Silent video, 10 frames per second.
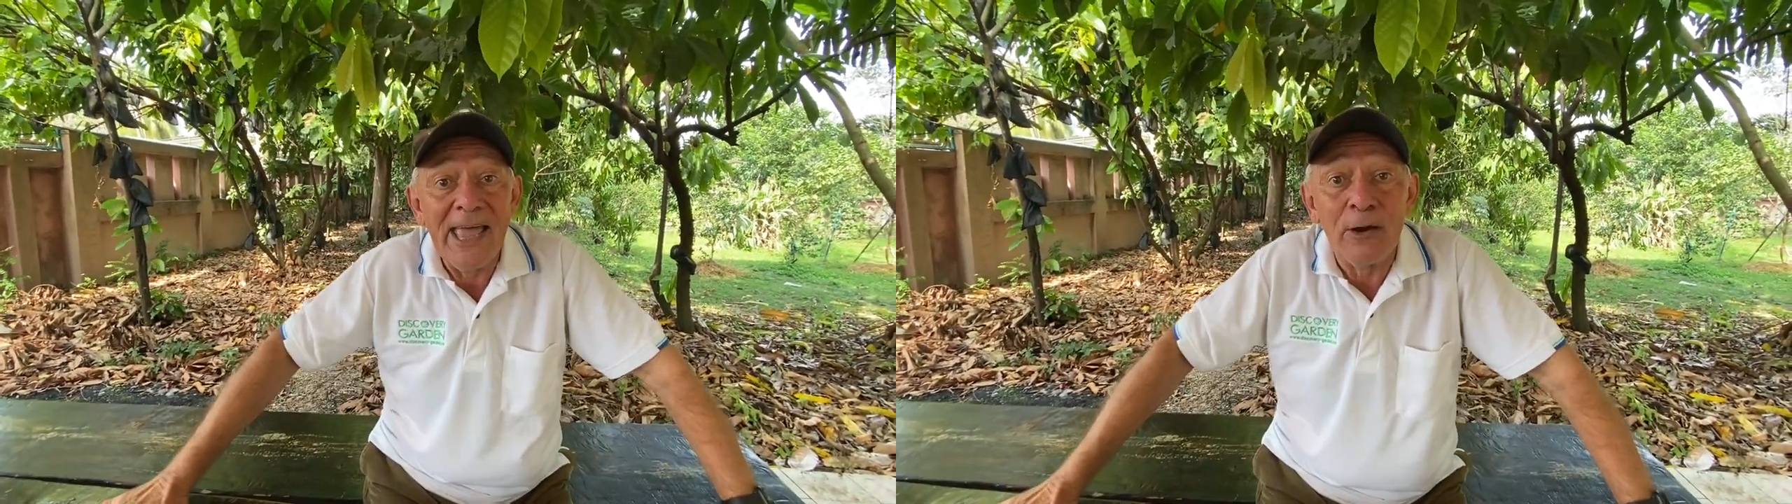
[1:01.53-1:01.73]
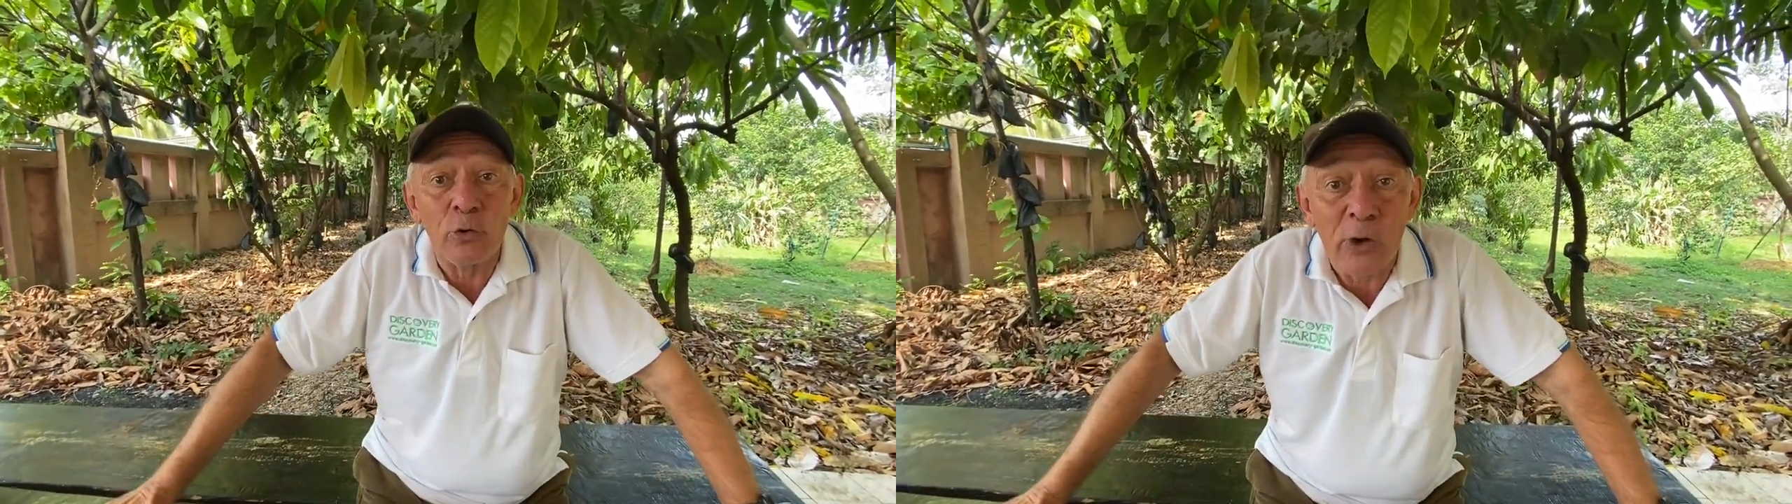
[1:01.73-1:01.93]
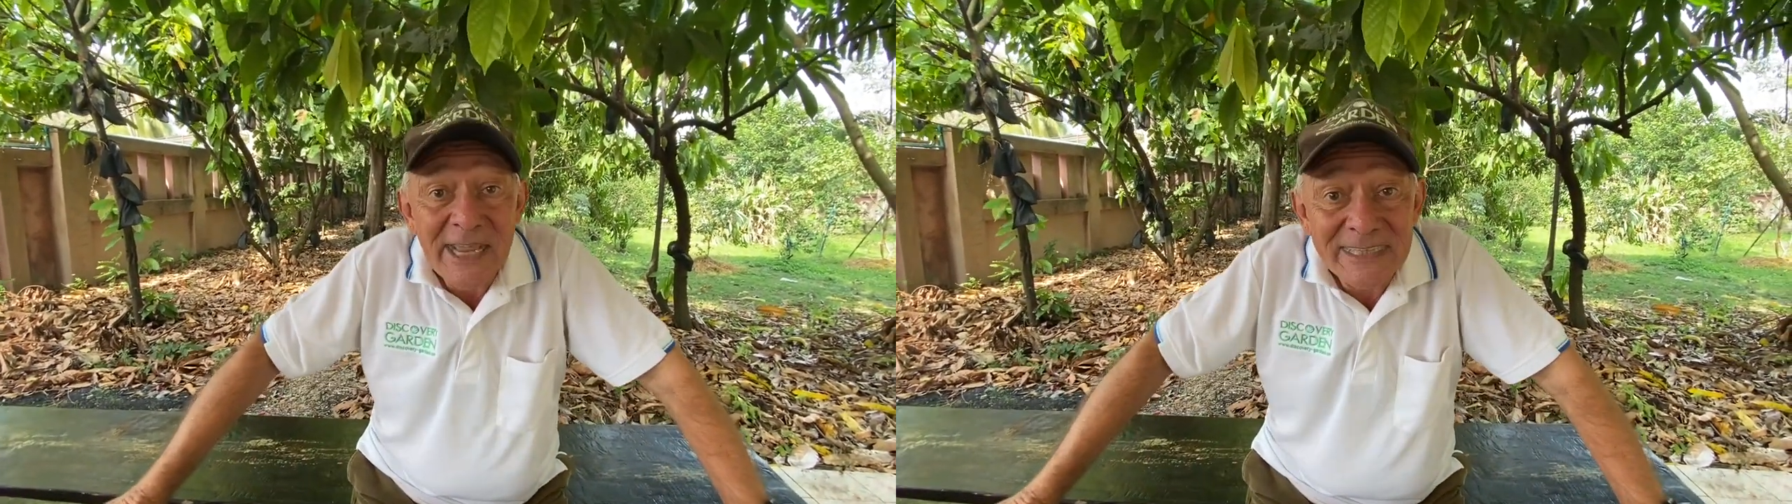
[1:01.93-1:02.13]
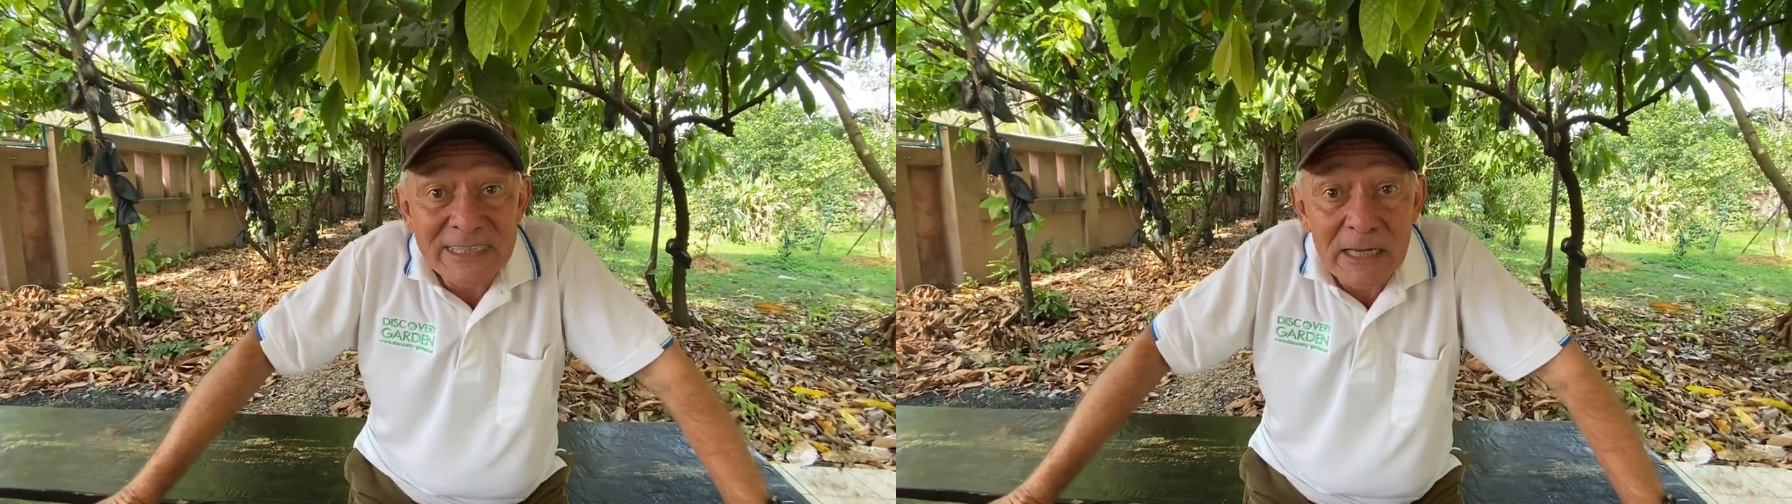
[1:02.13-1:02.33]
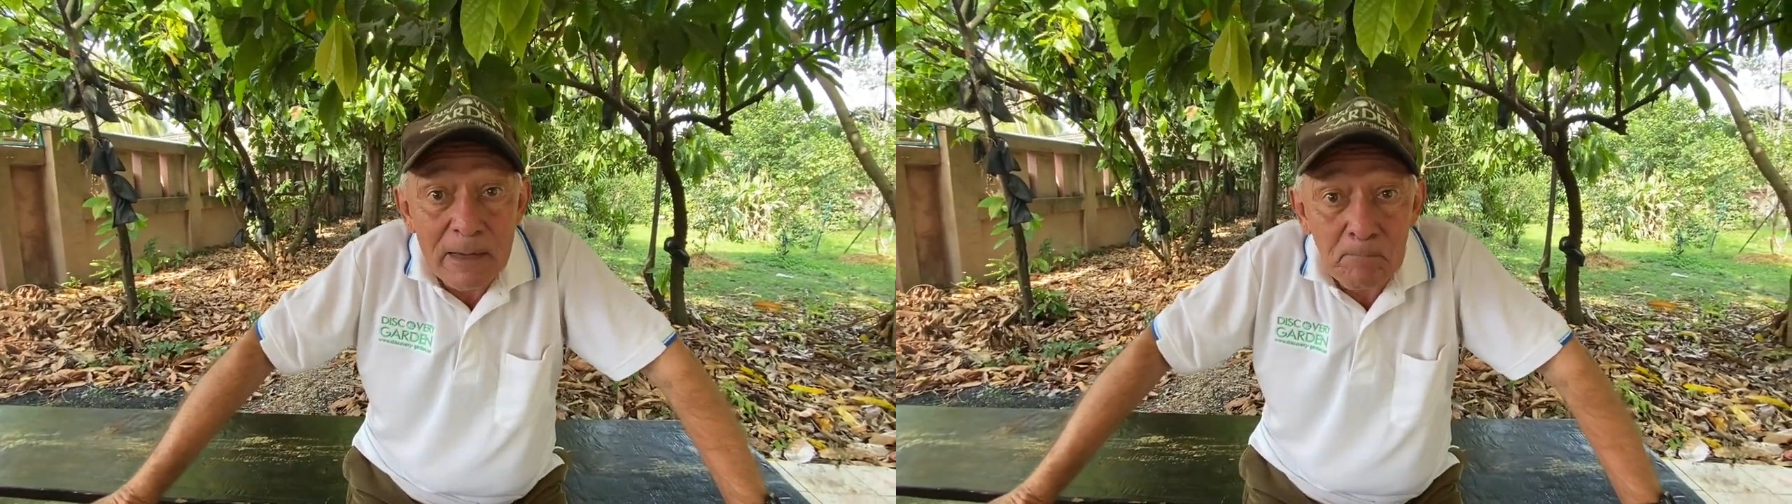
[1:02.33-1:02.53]
red
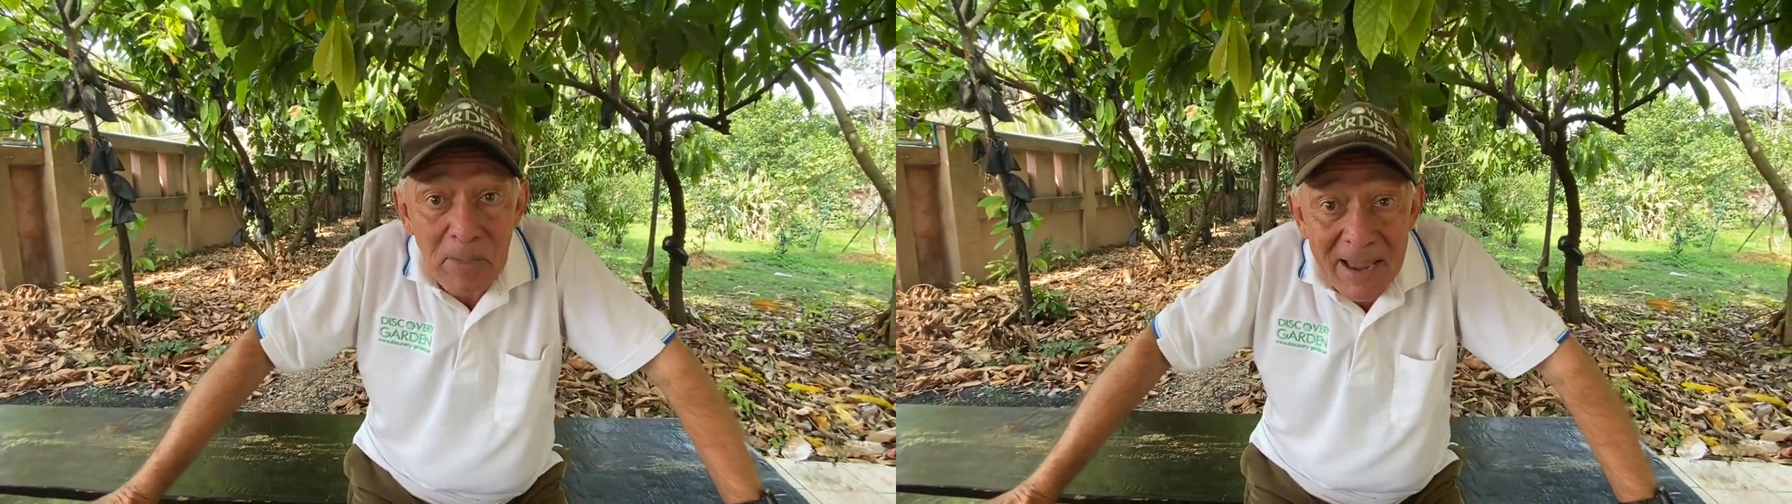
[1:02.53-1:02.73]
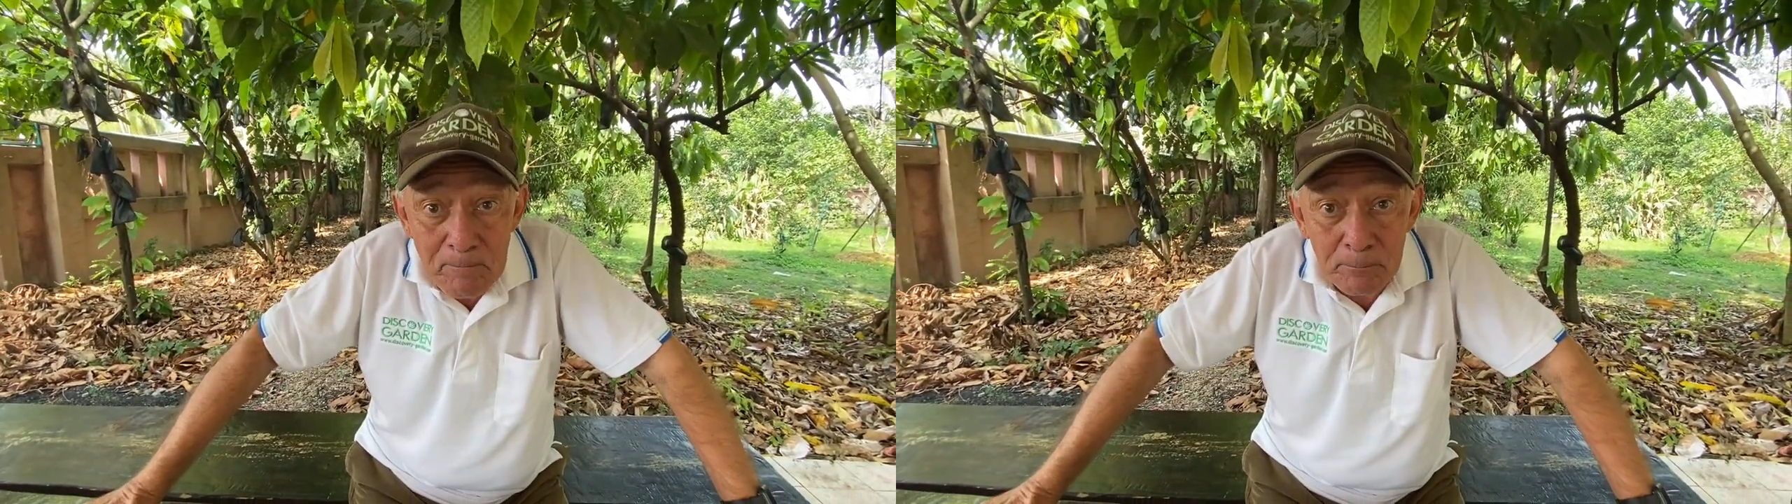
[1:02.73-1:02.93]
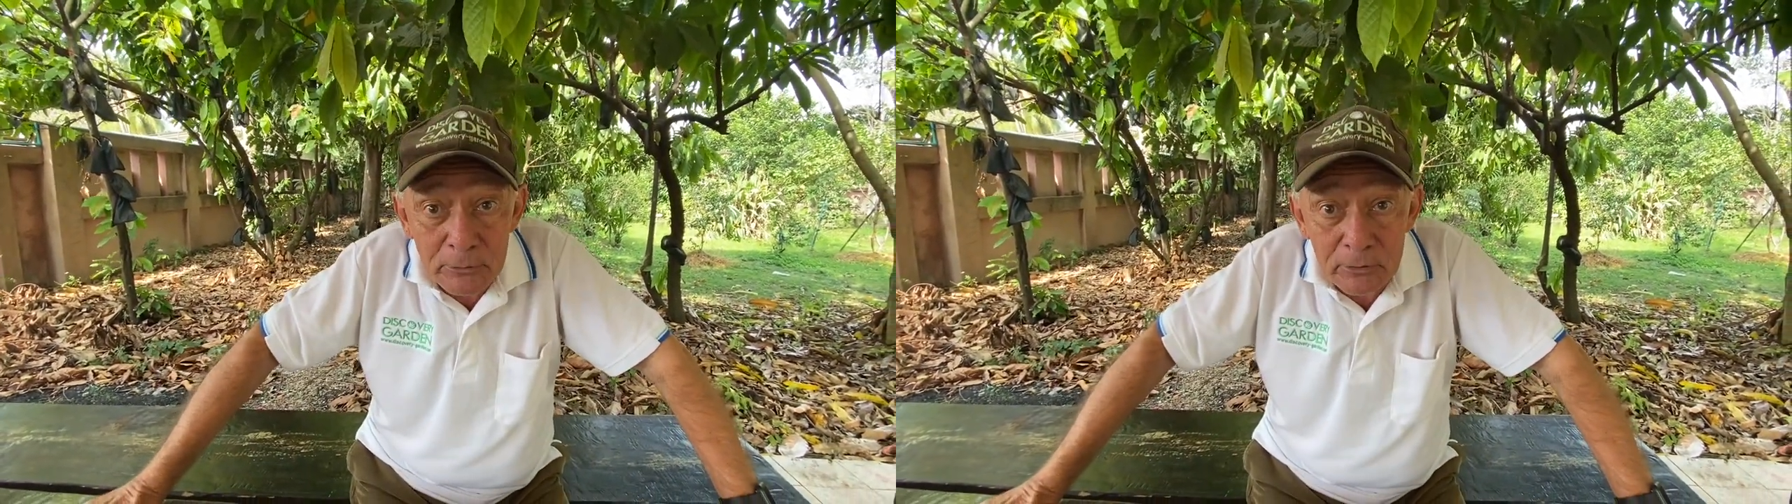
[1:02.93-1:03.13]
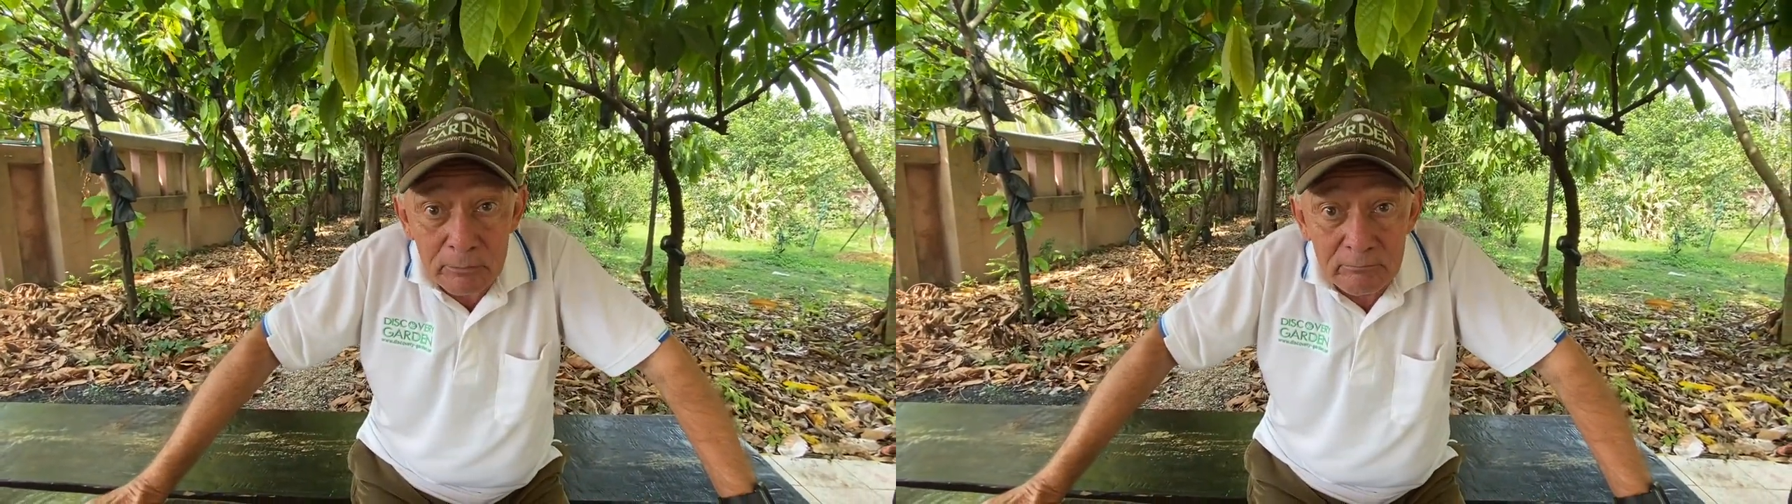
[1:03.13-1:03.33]
pepper.